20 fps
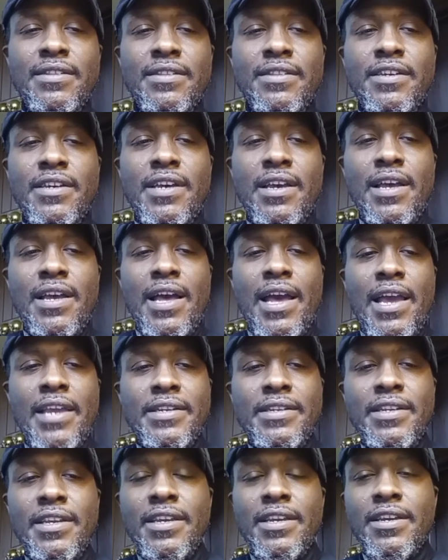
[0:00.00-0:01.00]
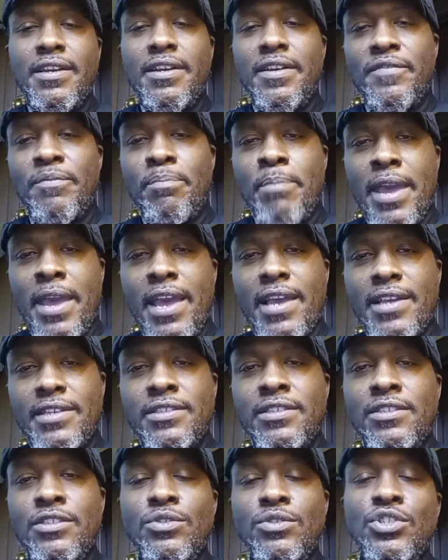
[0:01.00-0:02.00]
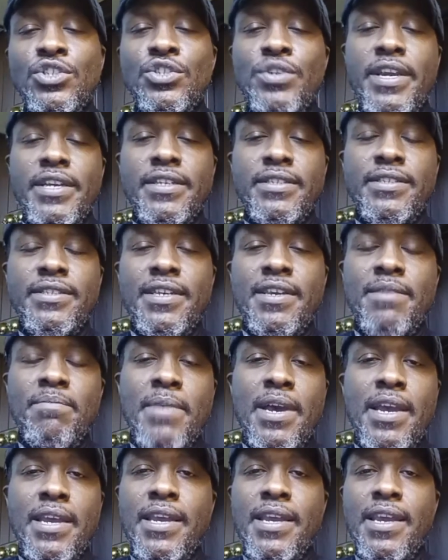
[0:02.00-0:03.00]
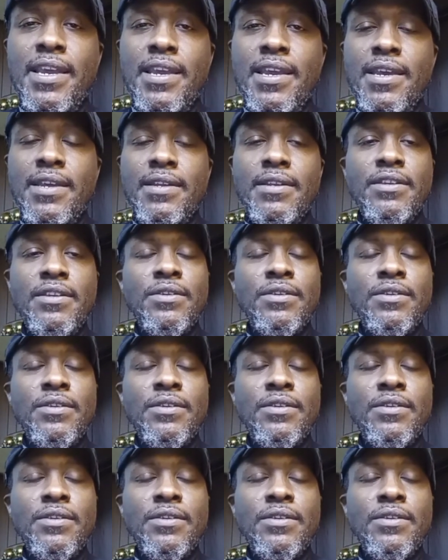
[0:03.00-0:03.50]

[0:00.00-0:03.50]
the idea of past new treks in my head,